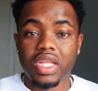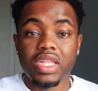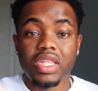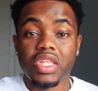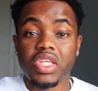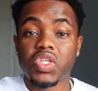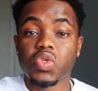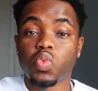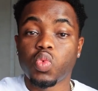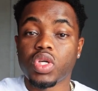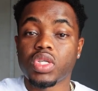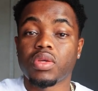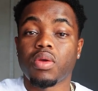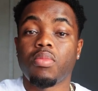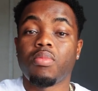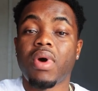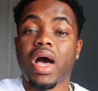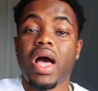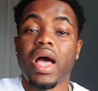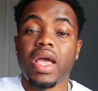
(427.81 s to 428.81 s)
This was
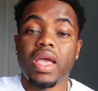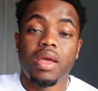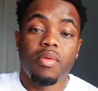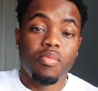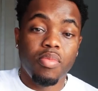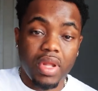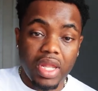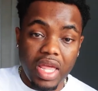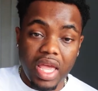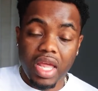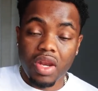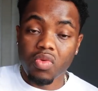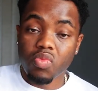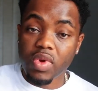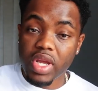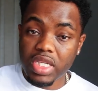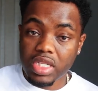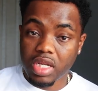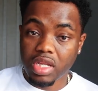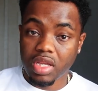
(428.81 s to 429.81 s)
my plan
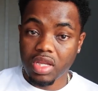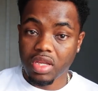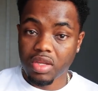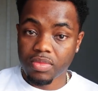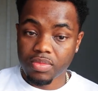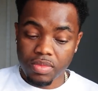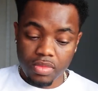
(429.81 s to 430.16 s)
originally.